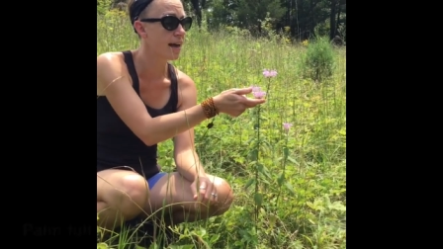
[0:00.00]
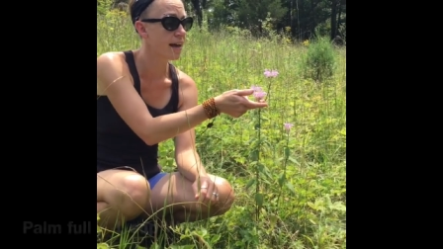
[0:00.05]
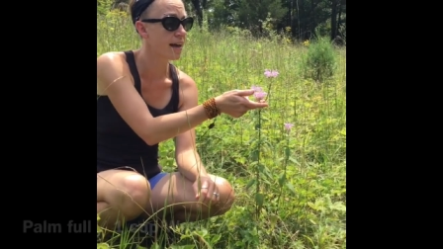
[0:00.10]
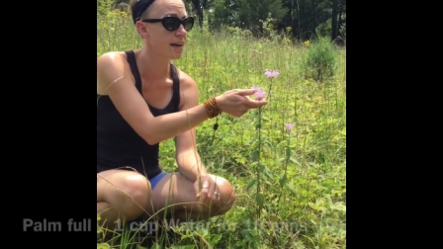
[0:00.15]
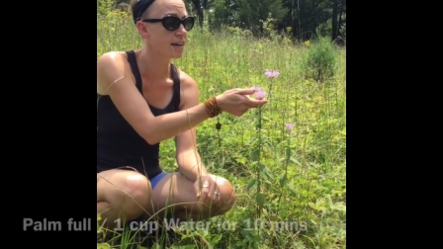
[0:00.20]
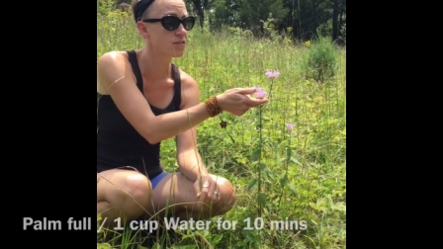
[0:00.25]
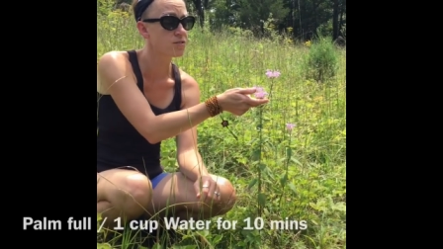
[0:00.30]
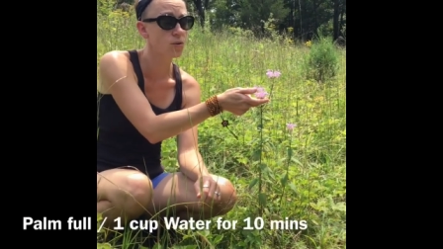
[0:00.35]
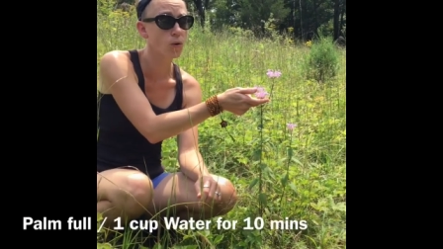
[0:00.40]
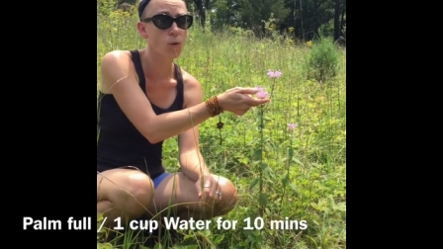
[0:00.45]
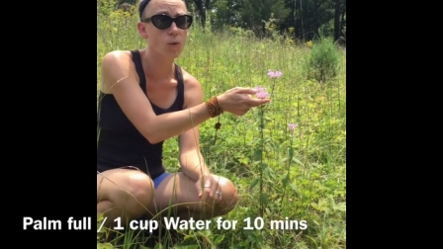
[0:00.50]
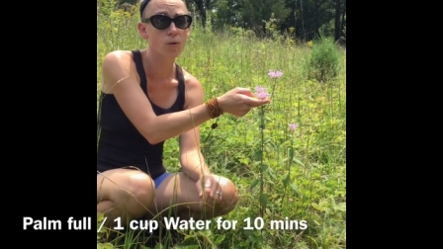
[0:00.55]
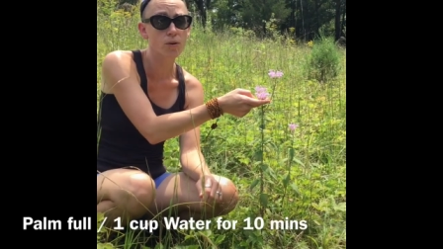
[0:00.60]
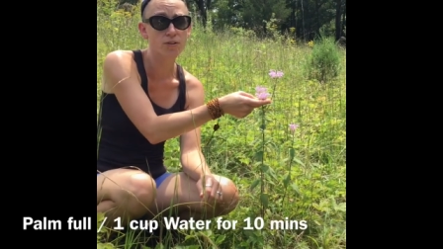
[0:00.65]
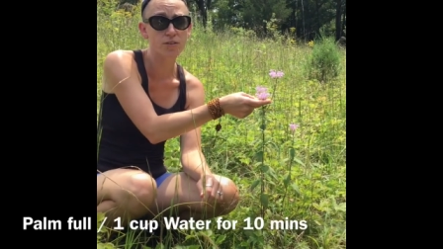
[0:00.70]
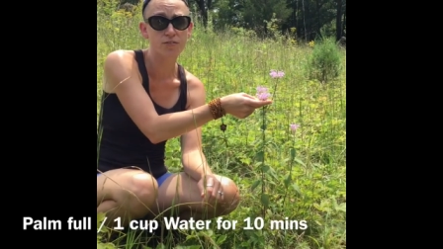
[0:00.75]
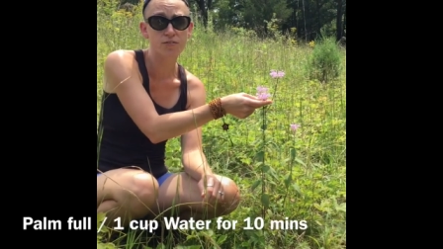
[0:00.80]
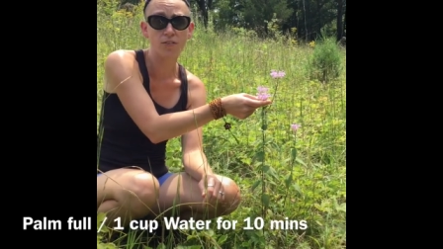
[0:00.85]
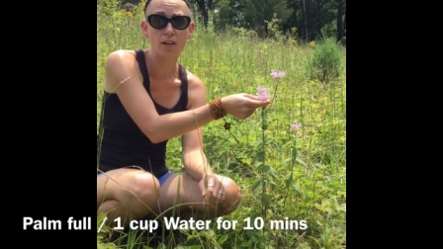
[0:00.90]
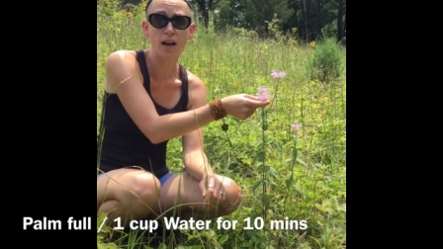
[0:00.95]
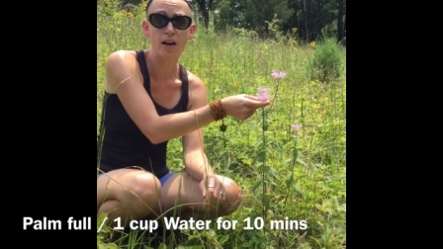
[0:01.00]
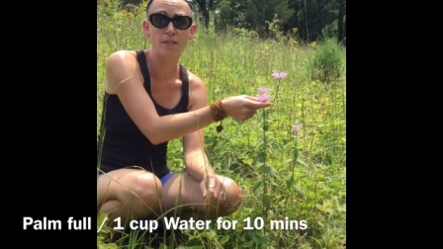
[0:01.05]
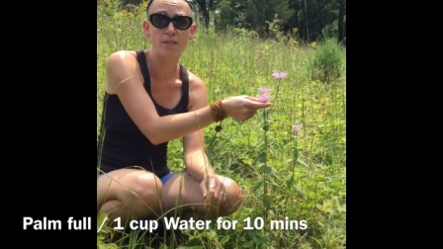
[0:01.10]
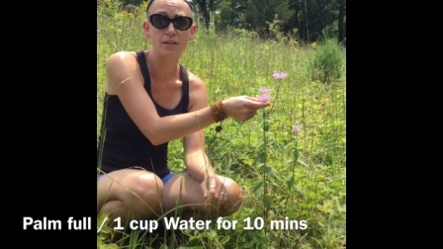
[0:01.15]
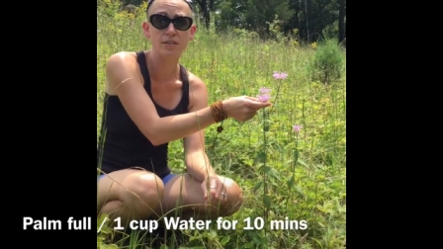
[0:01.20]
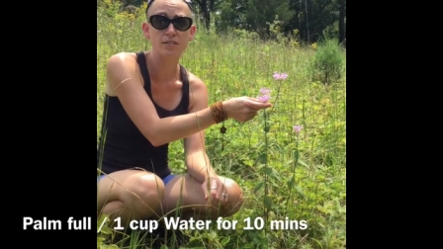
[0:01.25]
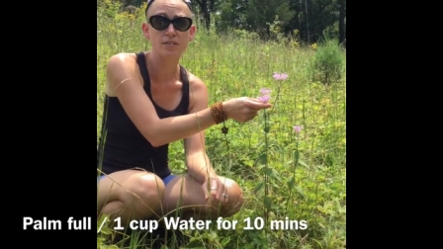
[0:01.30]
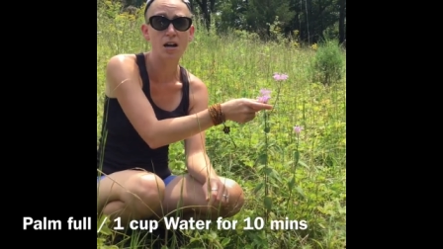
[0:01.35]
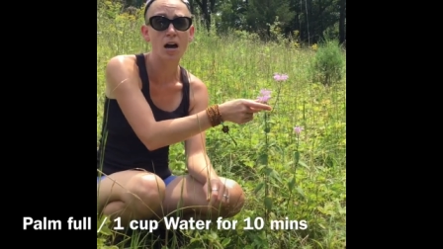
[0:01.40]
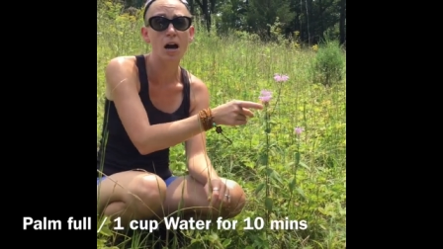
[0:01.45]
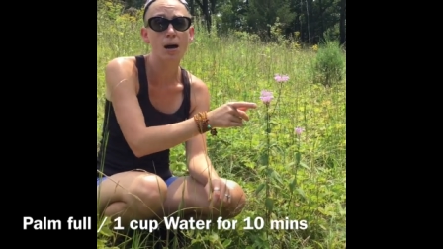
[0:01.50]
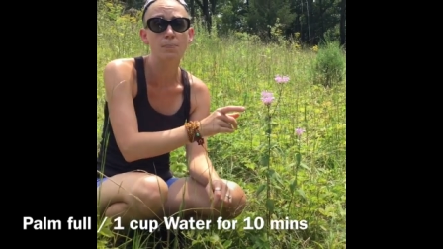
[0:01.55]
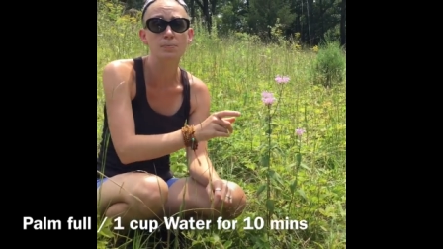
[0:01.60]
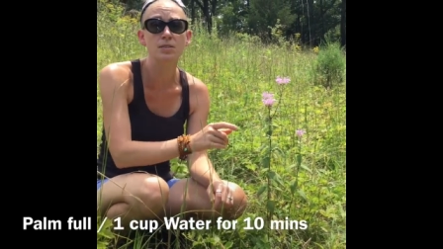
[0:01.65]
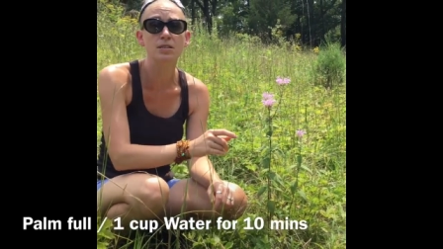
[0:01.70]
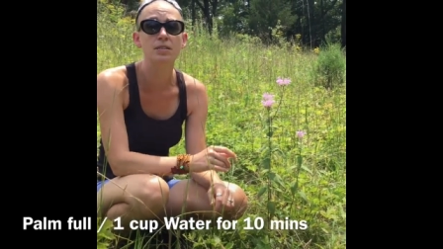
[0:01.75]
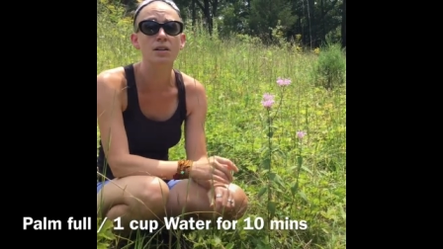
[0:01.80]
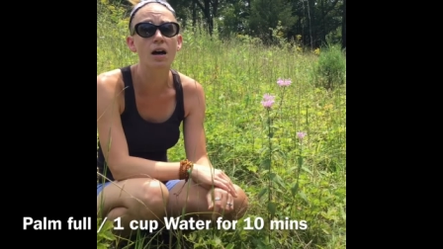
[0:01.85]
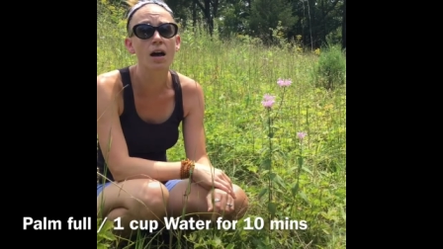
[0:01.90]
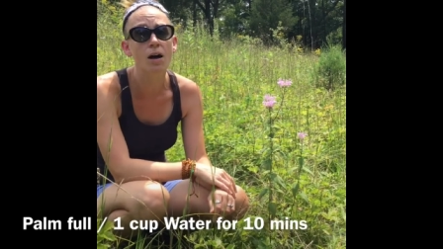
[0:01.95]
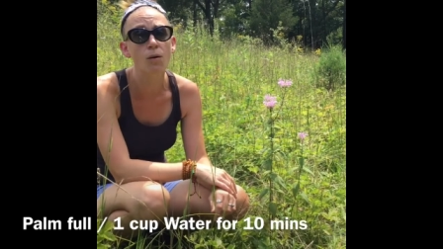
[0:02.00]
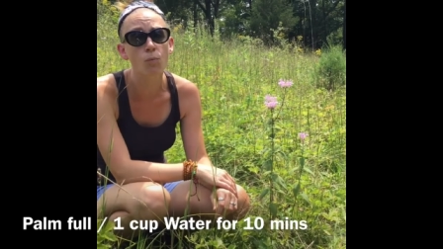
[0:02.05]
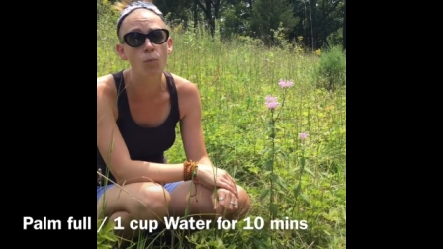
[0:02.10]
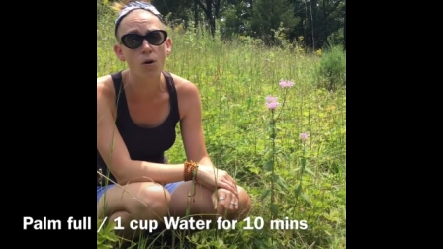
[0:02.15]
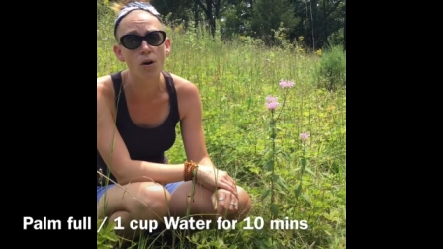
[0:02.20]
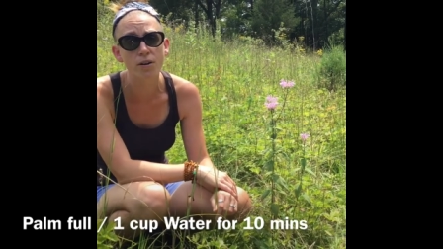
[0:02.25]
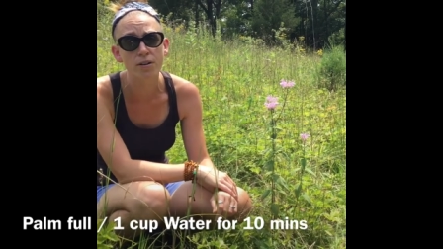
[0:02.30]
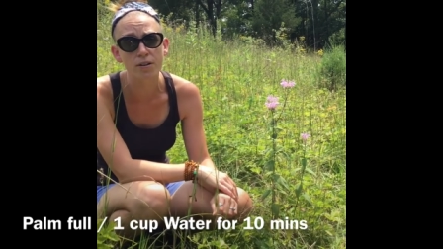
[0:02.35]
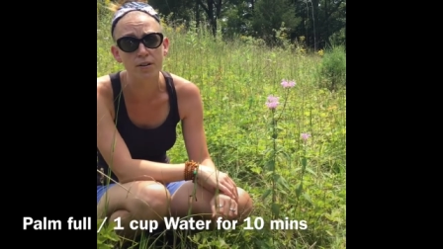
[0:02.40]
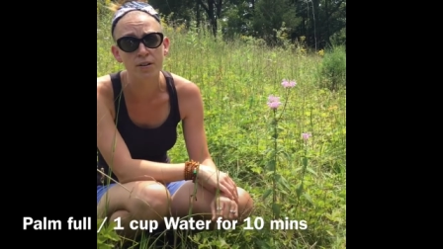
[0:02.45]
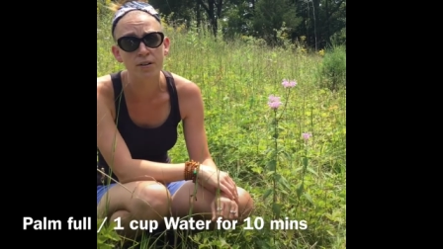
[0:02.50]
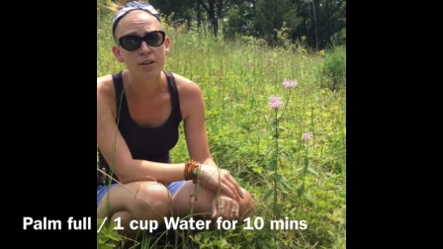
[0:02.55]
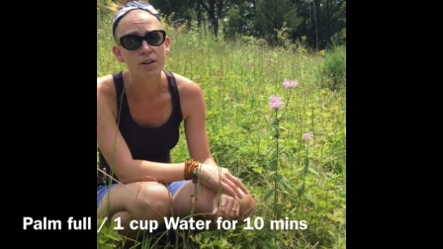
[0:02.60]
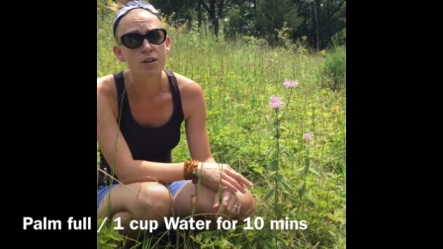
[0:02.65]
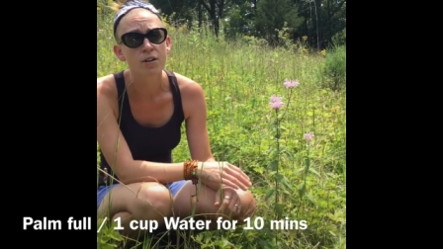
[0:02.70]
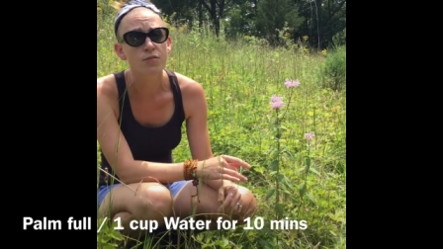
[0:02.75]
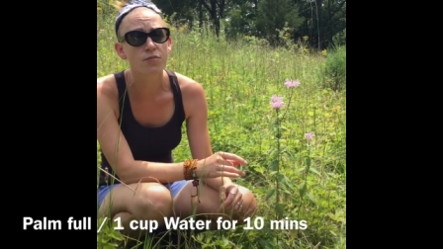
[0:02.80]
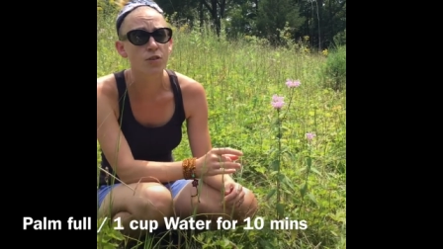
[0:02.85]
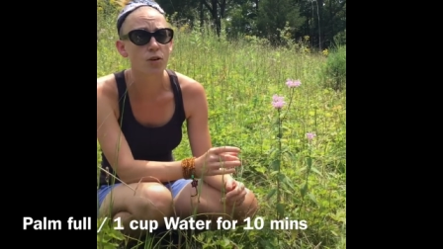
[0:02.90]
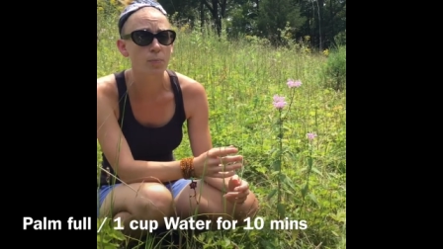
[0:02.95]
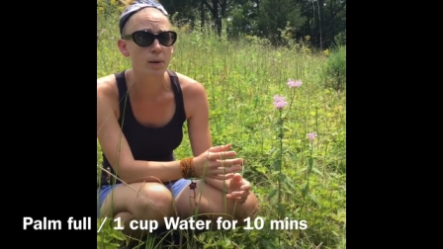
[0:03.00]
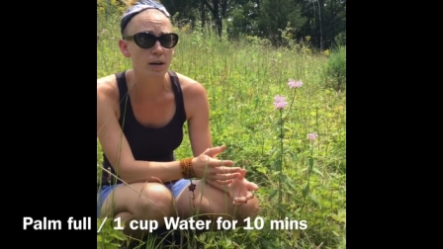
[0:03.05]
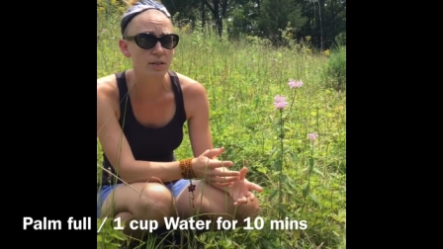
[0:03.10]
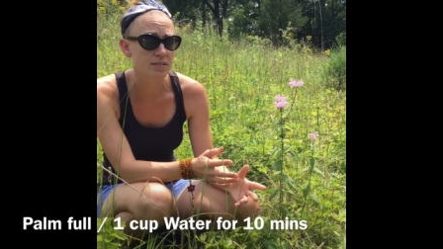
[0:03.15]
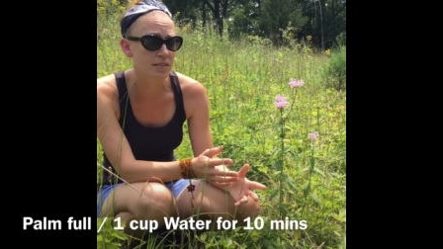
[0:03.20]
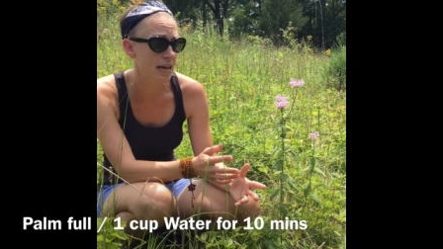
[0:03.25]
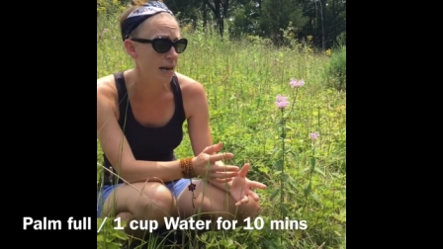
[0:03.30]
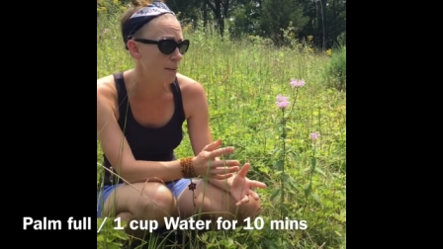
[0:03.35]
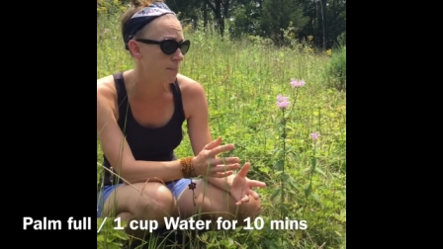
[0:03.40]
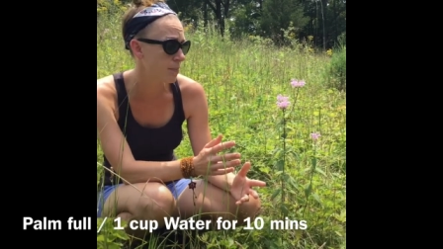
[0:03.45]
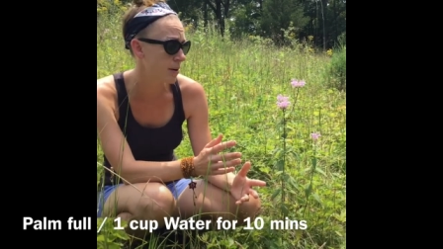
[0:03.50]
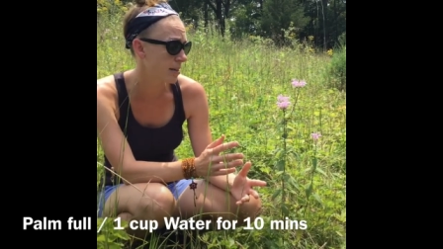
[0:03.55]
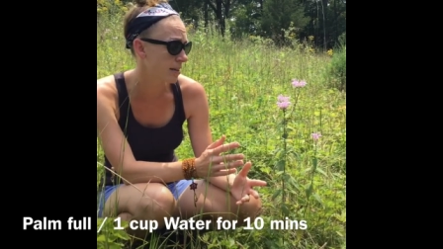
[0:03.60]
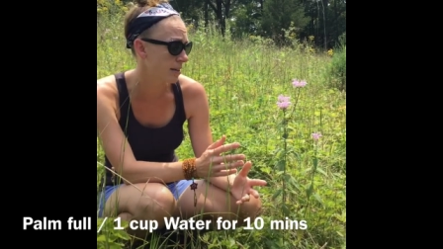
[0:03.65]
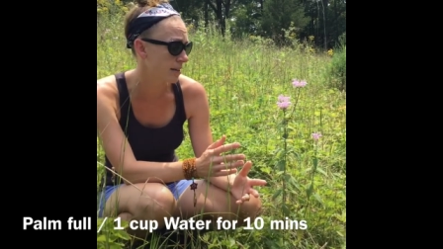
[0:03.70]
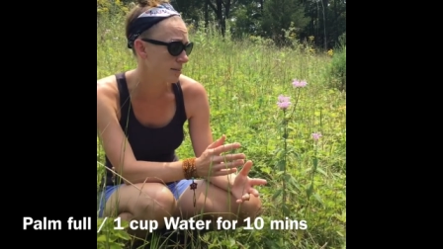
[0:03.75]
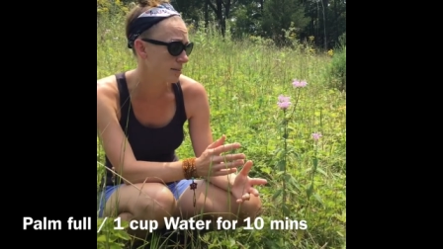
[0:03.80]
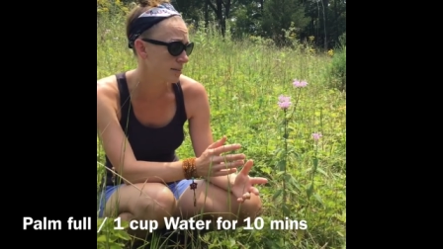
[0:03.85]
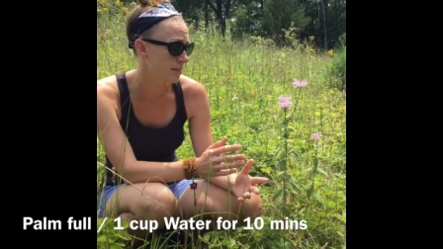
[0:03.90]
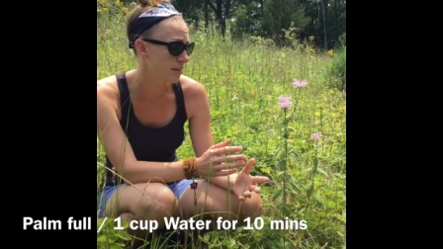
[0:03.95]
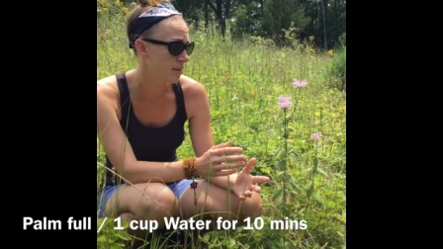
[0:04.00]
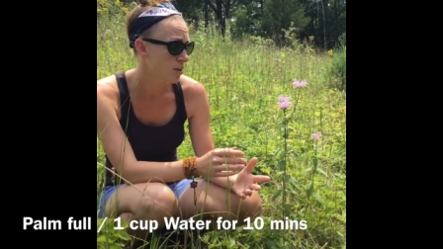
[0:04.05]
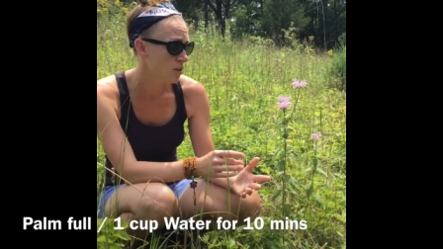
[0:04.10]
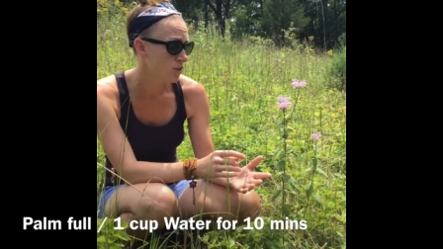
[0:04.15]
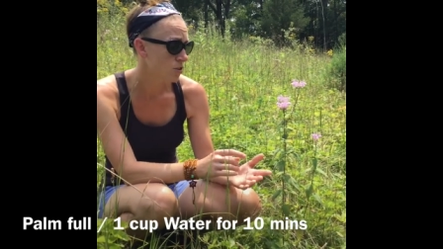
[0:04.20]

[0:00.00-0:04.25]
and or the flowering tops in hot water for about 10 minutes.